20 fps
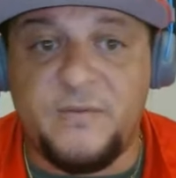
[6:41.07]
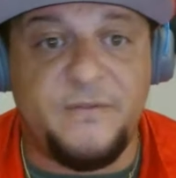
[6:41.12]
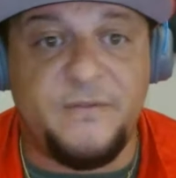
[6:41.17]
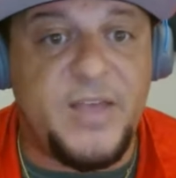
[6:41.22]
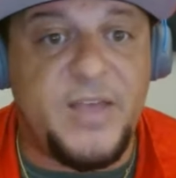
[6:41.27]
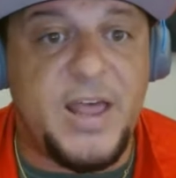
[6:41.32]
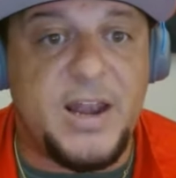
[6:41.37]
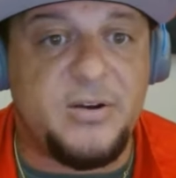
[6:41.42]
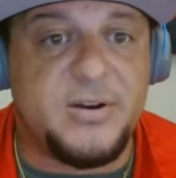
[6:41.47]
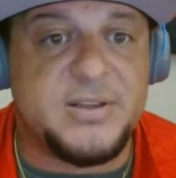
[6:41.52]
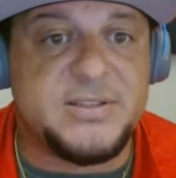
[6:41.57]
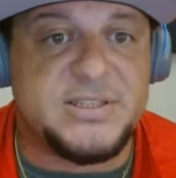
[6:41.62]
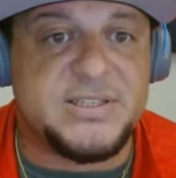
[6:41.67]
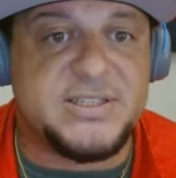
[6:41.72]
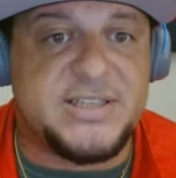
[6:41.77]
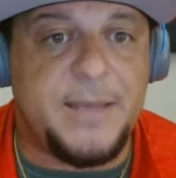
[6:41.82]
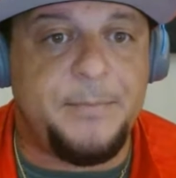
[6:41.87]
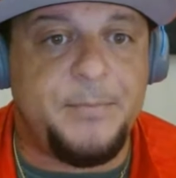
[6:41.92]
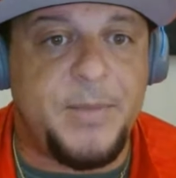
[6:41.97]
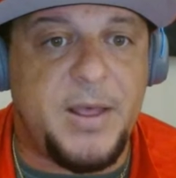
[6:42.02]
veterans to
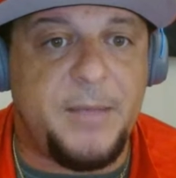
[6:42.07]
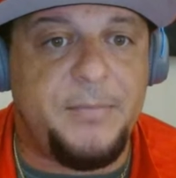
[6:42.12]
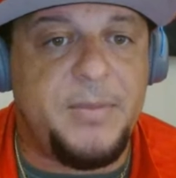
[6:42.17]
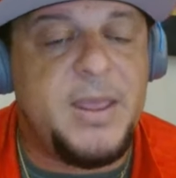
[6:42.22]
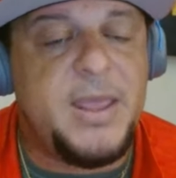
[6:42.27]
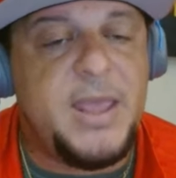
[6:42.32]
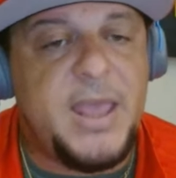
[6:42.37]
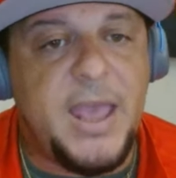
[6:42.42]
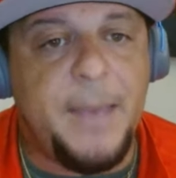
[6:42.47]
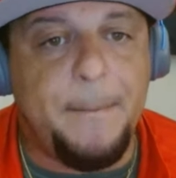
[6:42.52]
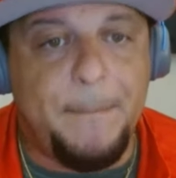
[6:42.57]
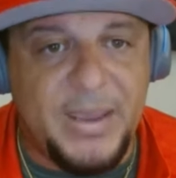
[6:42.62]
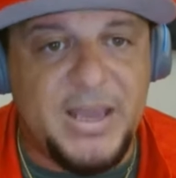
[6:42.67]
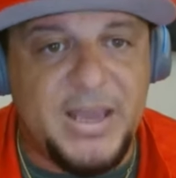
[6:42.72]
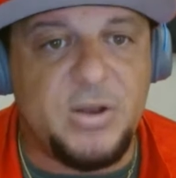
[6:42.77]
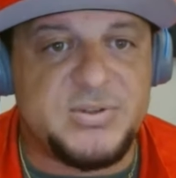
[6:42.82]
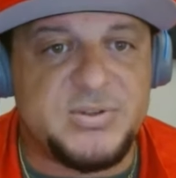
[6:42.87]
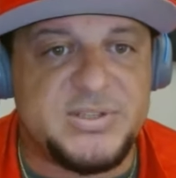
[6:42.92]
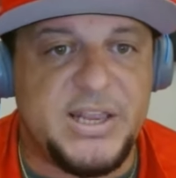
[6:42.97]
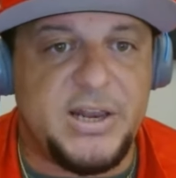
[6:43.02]
step up and be
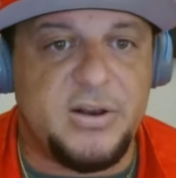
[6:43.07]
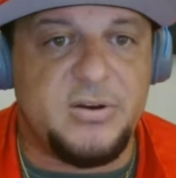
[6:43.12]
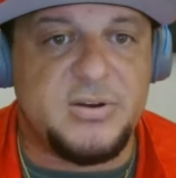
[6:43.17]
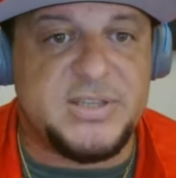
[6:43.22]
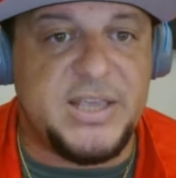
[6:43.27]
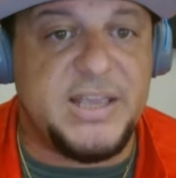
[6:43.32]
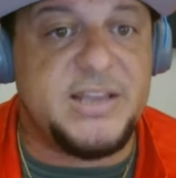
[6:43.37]
those leaders